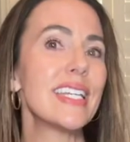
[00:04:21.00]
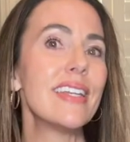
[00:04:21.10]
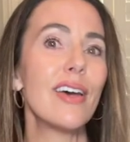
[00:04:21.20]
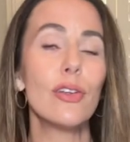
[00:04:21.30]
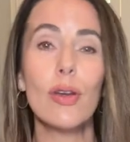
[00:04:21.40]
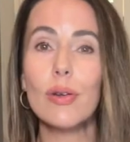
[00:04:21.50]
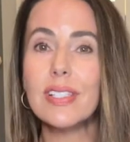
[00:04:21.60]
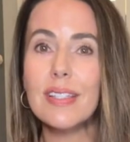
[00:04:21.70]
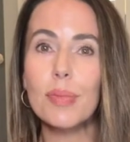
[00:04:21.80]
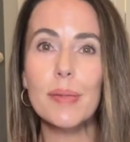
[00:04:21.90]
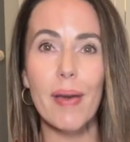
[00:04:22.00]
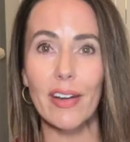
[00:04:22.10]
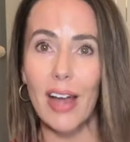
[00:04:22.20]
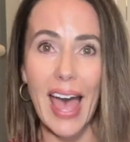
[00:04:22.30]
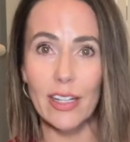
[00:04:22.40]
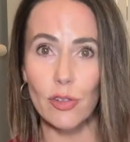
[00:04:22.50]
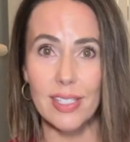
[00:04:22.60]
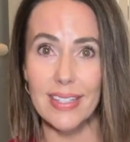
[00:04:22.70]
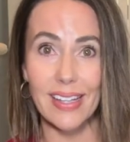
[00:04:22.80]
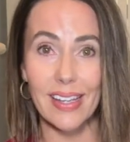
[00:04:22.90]
in noticeably better
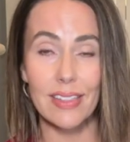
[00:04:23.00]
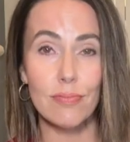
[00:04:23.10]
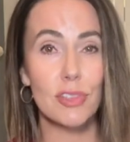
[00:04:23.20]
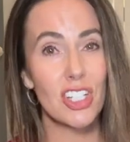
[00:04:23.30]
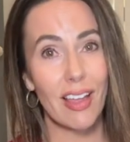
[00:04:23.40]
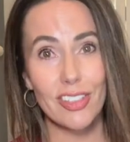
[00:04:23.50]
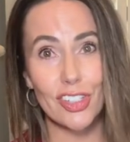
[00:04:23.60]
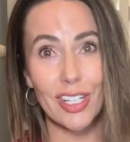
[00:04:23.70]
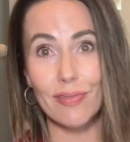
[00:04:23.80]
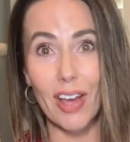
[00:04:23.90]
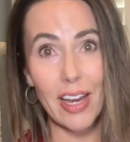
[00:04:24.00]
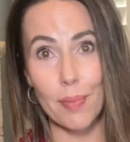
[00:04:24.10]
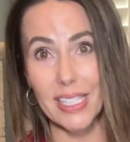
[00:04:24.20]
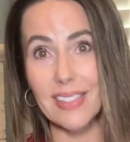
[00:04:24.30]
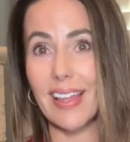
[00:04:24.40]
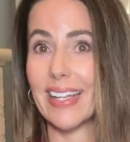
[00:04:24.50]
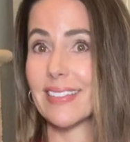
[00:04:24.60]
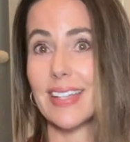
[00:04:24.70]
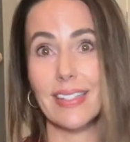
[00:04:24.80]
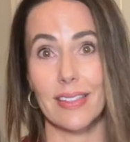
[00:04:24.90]
accuracy in challenging environments
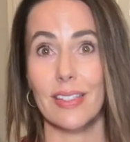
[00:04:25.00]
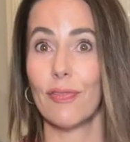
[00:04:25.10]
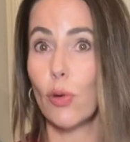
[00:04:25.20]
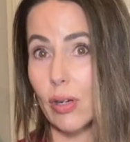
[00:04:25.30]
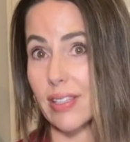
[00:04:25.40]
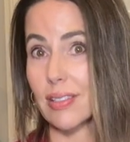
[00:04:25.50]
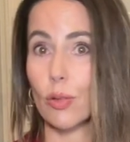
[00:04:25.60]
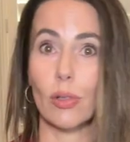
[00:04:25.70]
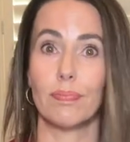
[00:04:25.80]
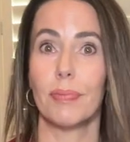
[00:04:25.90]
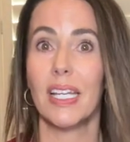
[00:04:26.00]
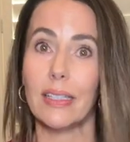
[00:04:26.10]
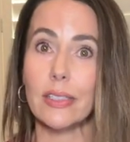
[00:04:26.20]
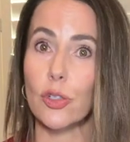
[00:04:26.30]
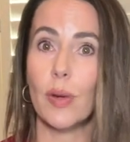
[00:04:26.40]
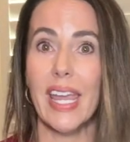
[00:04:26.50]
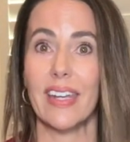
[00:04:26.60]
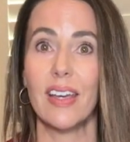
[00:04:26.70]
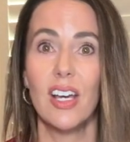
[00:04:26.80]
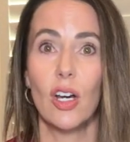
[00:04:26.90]
like dense forests or hilly
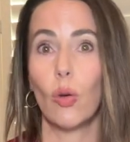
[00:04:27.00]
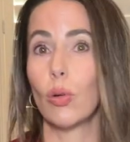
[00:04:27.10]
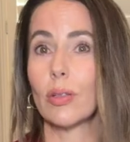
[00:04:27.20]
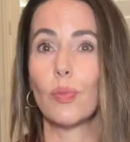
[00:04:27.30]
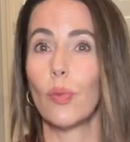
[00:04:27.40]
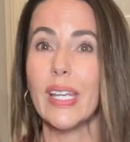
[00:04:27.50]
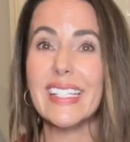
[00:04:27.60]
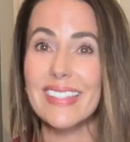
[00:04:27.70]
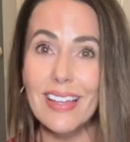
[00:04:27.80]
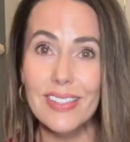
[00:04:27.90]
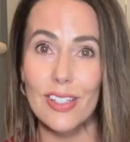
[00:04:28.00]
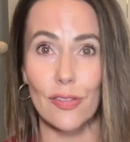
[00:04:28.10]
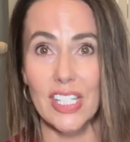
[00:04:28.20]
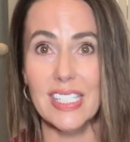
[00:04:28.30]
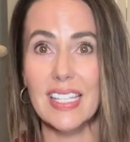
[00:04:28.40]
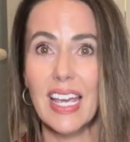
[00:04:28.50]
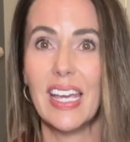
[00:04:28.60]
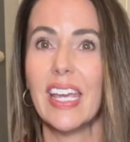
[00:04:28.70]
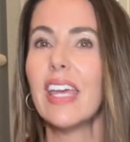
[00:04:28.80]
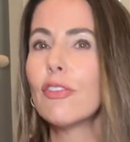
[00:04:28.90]
terrain or weak cell service.
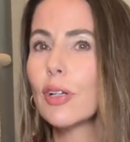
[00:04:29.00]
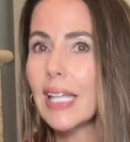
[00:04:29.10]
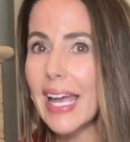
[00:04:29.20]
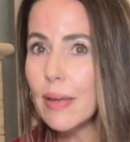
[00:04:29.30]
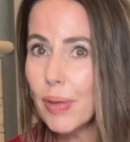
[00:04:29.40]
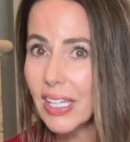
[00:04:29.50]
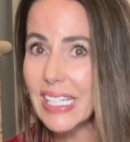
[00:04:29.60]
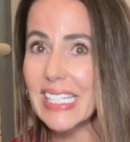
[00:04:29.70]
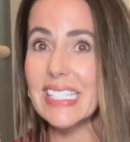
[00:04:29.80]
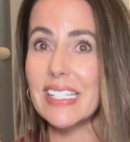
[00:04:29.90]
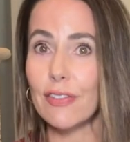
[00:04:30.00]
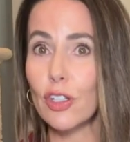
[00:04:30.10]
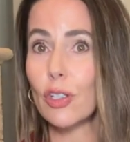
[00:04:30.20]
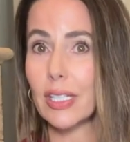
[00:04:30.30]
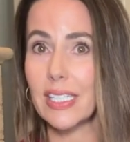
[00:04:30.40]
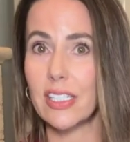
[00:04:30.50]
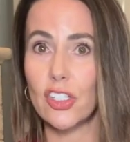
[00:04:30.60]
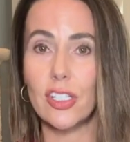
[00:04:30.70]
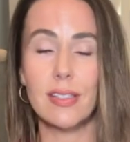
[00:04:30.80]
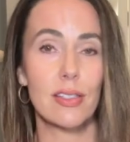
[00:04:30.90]
If reliability in difficult
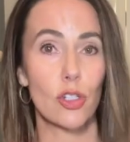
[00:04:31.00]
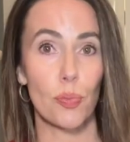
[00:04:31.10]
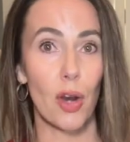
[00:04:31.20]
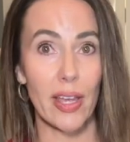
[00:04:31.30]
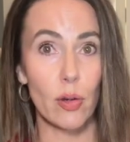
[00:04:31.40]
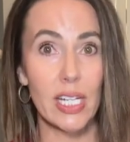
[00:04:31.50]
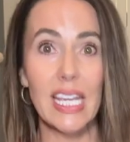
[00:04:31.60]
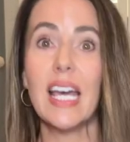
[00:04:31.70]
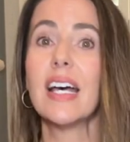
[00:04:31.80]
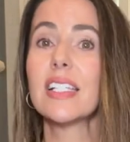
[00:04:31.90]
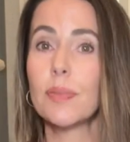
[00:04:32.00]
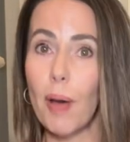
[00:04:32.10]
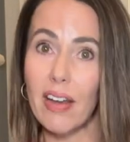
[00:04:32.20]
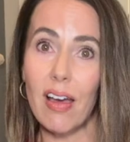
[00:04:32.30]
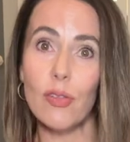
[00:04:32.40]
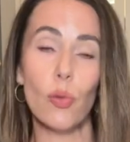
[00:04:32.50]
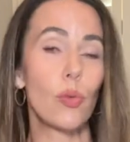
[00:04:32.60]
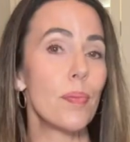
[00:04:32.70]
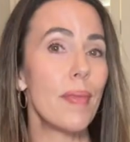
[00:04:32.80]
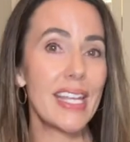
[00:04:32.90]
conditions is your priority, SpotOn
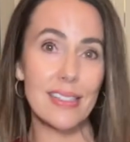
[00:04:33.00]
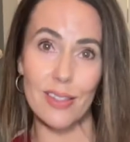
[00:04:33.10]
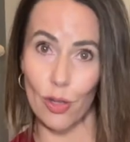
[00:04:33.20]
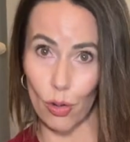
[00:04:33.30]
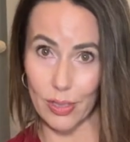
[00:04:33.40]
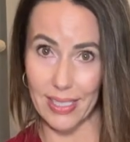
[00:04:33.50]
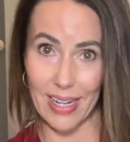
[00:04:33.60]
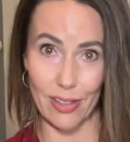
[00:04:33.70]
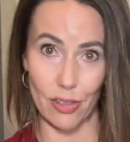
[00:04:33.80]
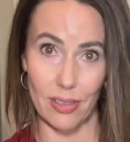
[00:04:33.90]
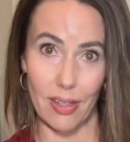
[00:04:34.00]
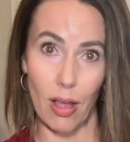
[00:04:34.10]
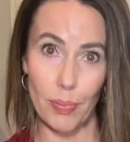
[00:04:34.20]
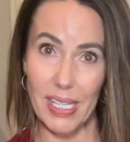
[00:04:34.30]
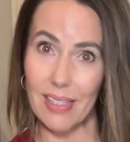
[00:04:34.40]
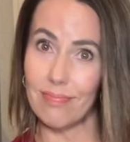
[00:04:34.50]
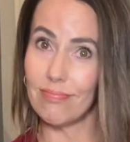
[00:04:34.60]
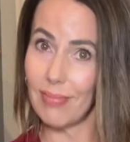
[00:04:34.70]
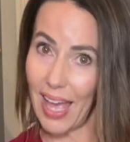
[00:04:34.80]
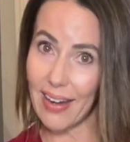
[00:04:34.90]
remains the gold standard, albeit
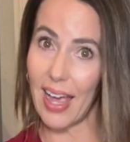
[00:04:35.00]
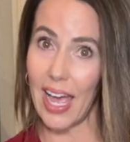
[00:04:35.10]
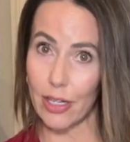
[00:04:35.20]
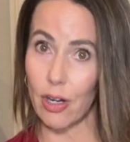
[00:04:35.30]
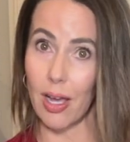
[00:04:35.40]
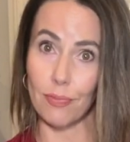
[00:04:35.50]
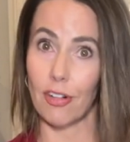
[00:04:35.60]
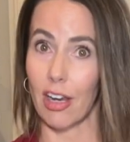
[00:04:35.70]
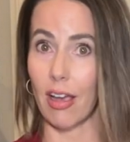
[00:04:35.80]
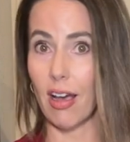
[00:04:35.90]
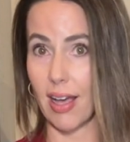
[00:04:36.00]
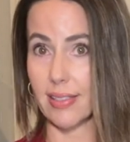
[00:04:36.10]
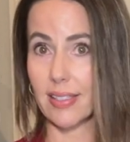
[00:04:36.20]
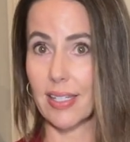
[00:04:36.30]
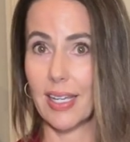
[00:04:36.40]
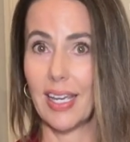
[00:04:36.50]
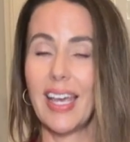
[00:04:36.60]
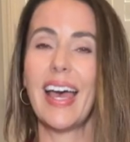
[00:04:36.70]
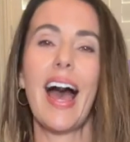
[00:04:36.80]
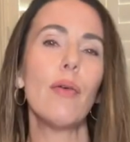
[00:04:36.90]
at a higher upfront cost.
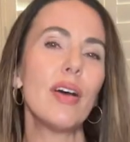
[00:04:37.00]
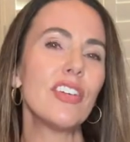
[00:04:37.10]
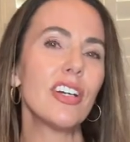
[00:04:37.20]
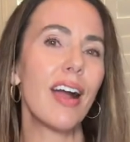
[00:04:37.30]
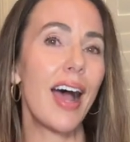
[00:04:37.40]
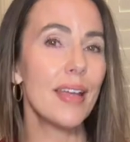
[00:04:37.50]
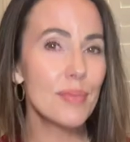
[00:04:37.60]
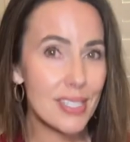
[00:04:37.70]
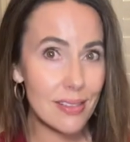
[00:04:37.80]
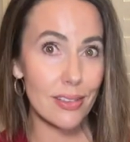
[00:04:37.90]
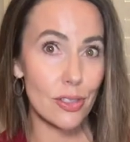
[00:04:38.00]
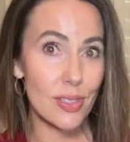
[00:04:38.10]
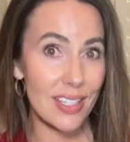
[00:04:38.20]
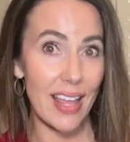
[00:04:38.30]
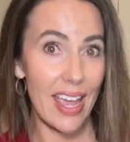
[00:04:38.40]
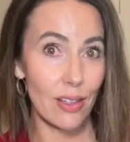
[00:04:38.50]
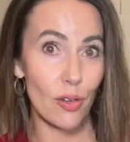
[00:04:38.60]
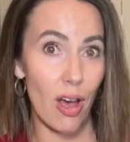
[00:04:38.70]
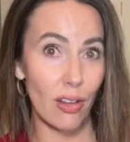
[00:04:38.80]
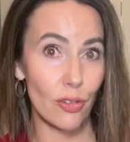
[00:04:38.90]
However, I'm still using the Halo
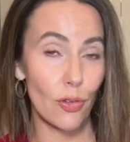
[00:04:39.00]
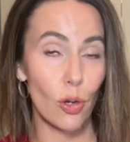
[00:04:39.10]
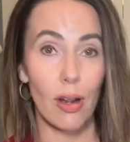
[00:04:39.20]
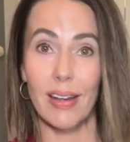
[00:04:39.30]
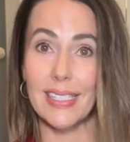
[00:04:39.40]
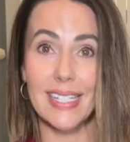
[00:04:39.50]
Collar 4 on a